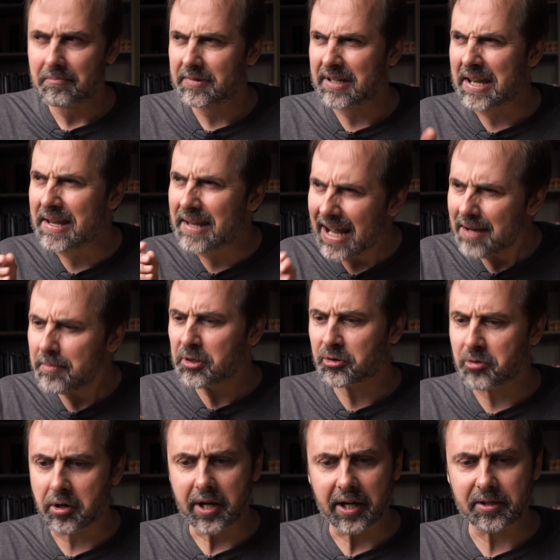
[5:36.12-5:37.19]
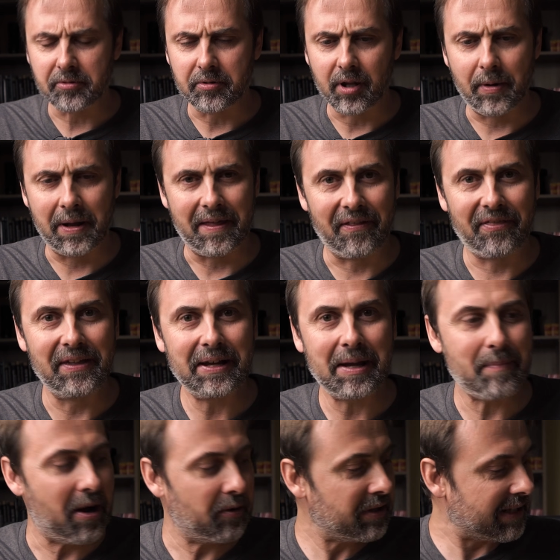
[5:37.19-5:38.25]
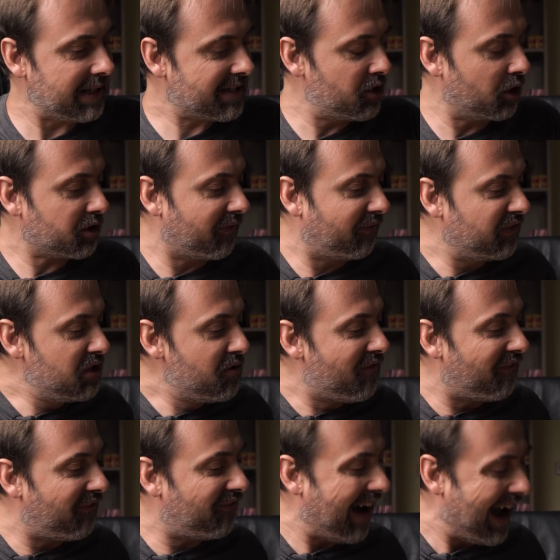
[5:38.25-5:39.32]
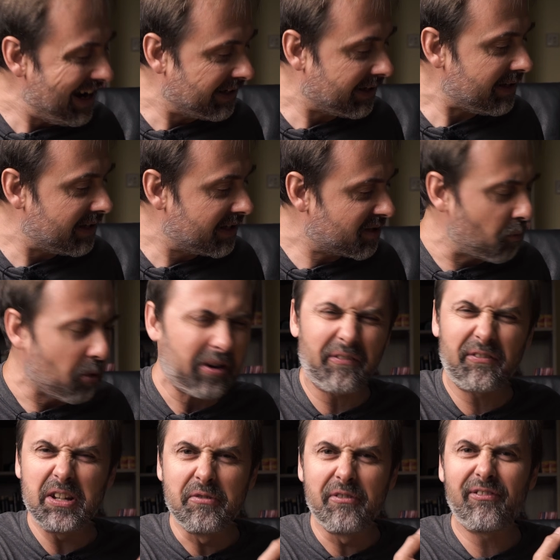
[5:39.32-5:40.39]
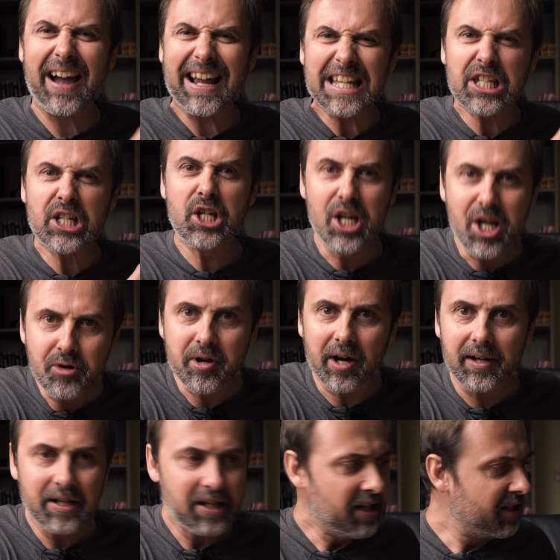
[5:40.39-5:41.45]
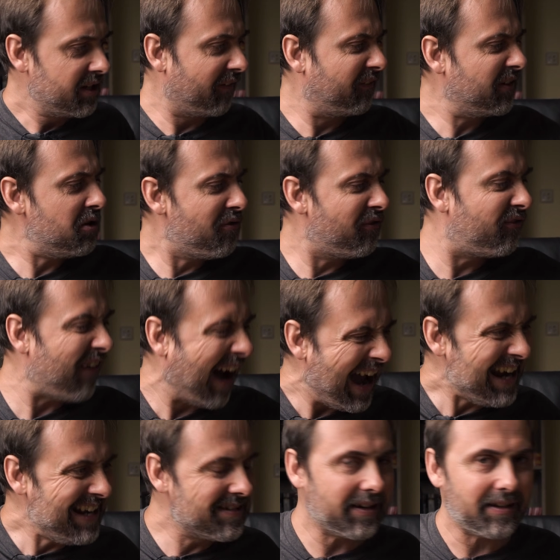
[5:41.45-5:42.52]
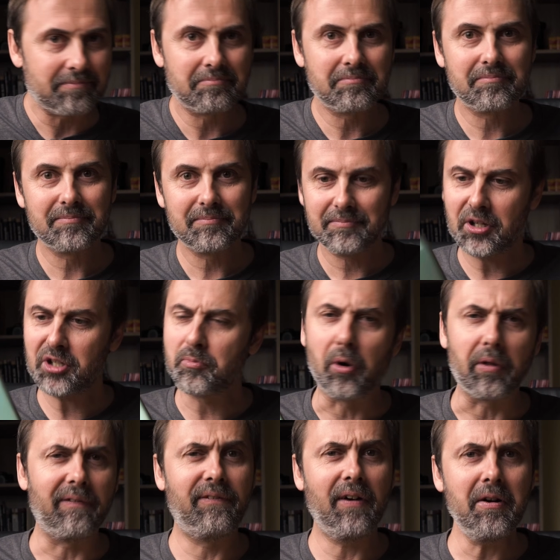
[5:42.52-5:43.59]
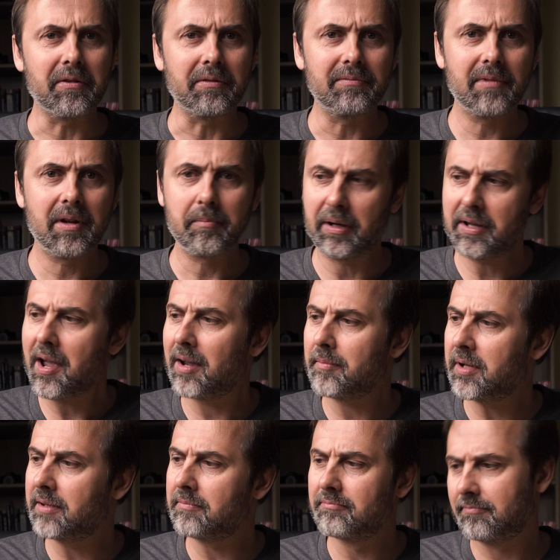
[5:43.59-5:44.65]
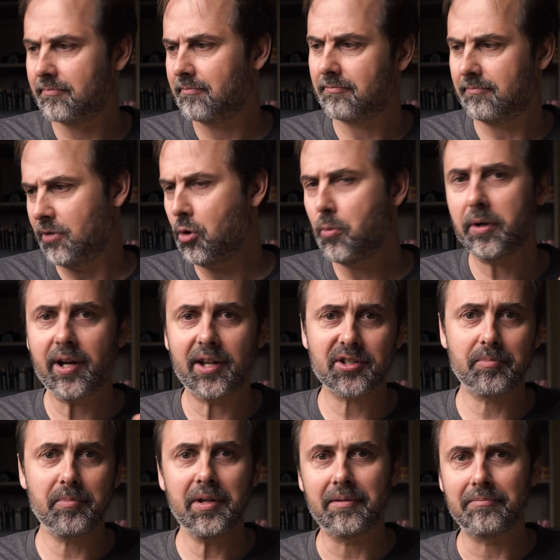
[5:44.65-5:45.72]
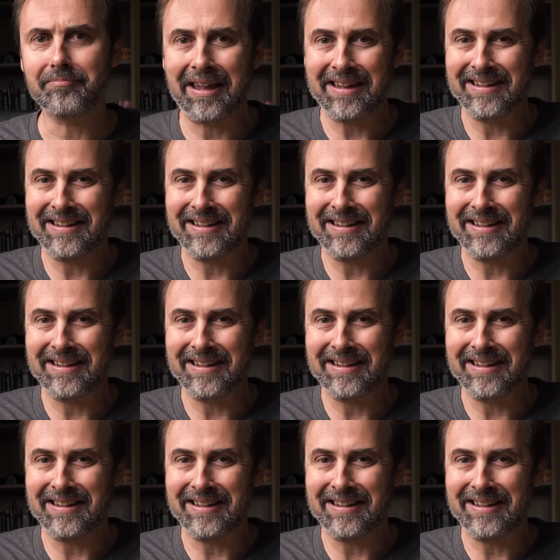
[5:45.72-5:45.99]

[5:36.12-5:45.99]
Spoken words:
The name is wrong actually when I think about it. It's not the viewfinder, it's more the view fine-tuner. The viewfinder is more the phone. But no one asked me.